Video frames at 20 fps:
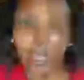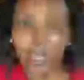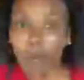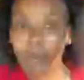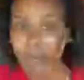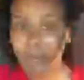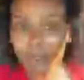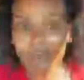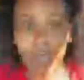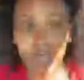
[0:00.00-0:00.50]

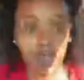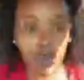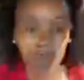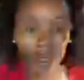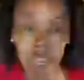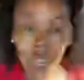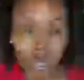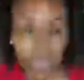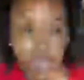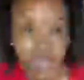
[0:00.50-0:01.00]
Americans will
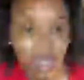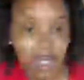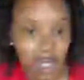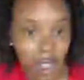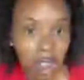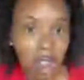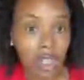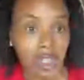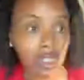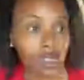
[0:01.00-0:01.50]
say this
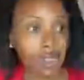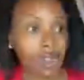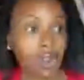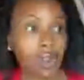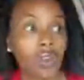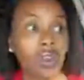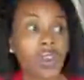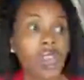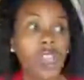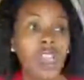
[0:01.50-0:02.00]
also,
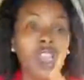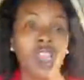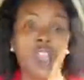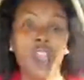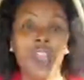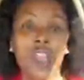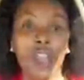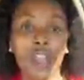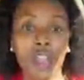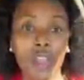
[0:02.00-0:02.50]

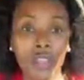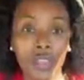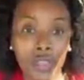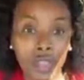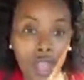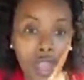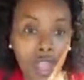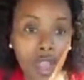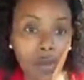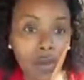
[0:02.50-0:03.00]

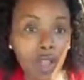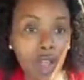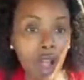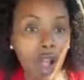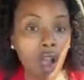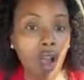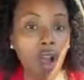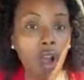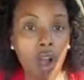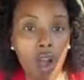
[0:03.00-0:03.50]
they will
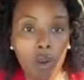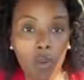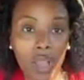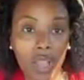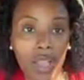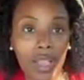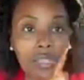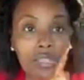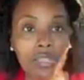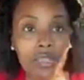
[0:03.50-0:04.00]

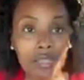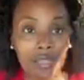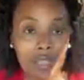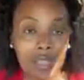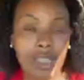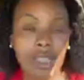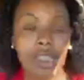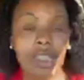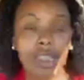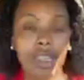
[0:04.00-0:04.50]
always
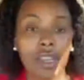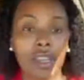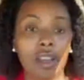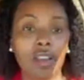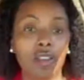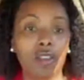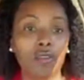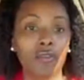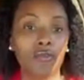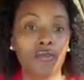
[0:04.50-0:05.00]
need
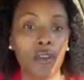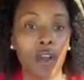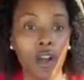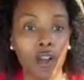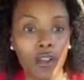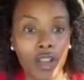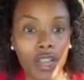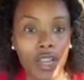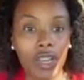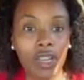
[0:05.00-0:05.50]

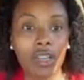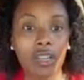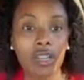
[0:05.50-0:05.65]
foreign